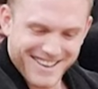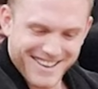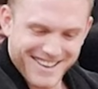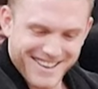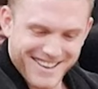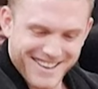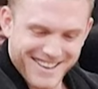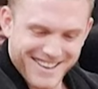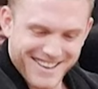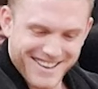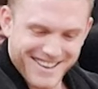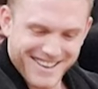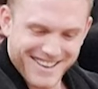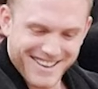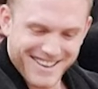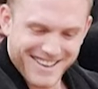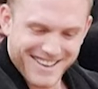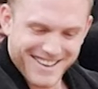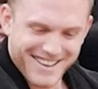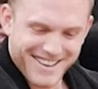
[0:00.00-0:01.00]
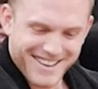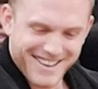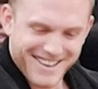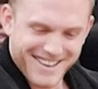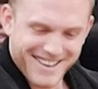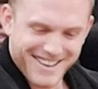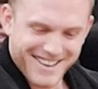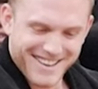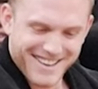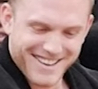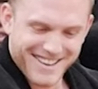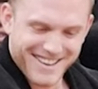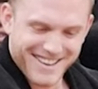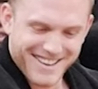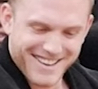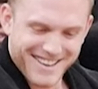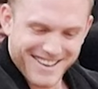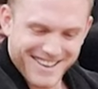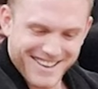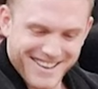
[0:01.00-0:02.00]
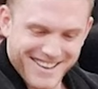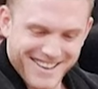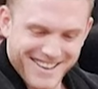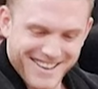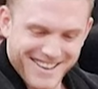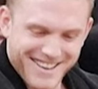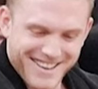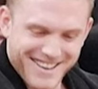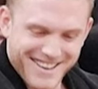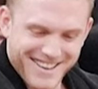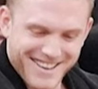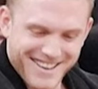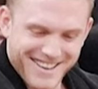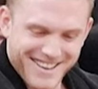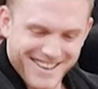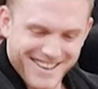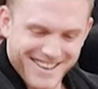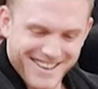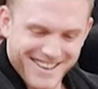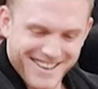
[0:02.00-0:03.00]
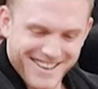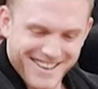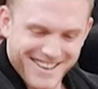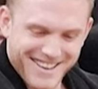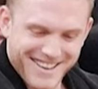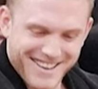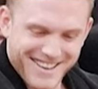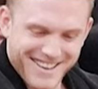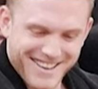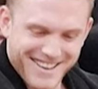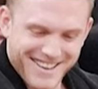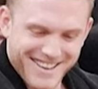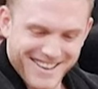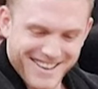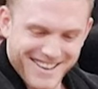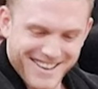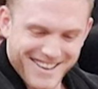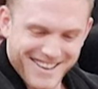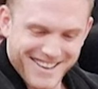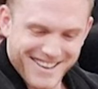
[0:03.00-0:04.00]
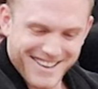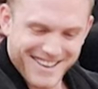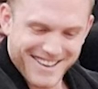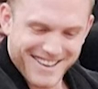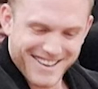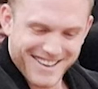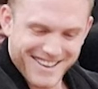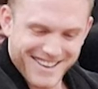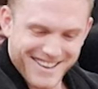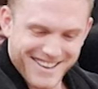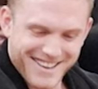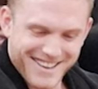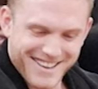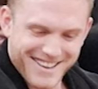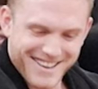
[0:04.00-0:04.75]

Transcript: (silent)